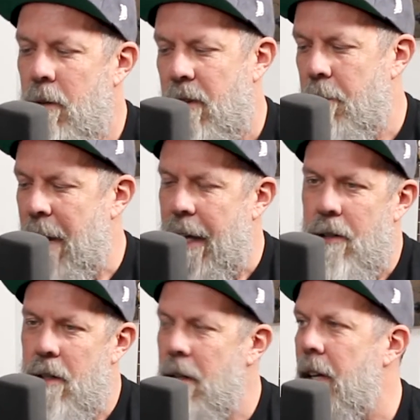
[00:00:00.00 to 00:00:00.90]
We've
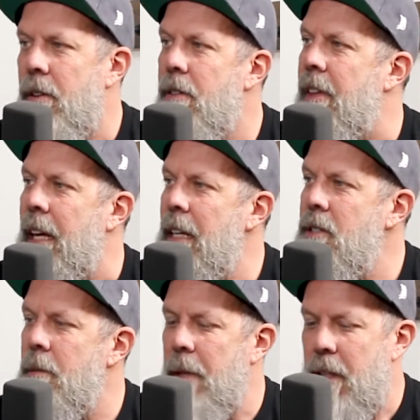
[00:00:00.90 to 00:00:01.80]
bantered to other
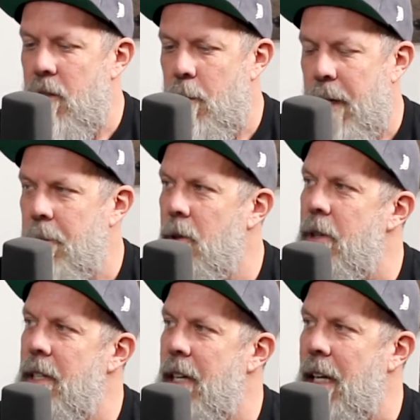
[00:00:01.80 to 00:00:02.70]
things because people
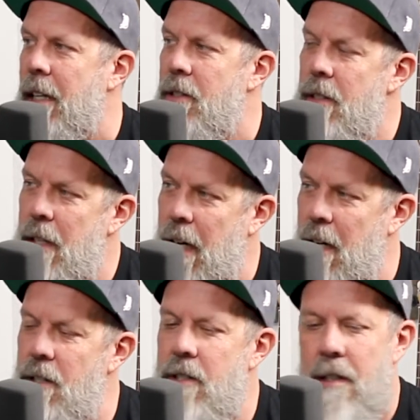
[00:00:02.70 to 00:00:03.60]
critique us. Yes.